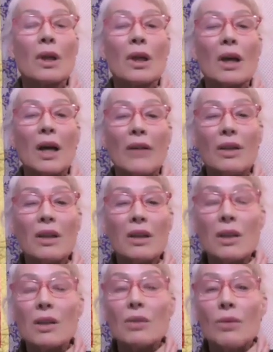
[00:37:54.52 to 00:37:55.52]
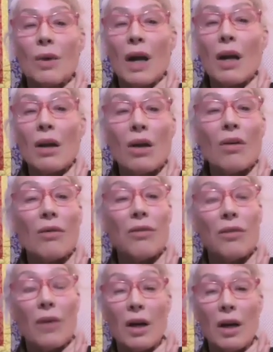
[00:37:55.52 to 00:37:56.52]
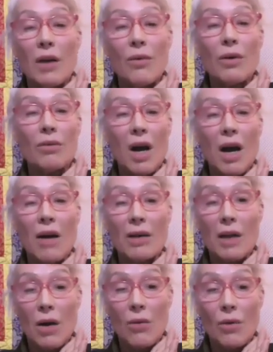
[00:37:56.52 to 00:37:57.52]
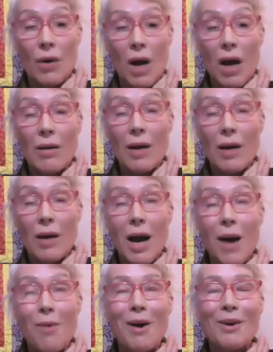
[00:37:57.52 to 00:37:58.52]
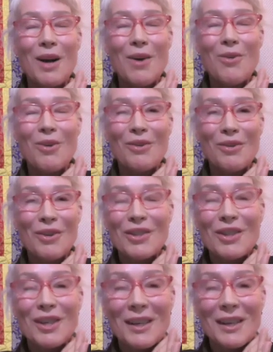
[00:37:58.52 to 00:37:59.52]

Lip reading: And this is what I love about our Roshi.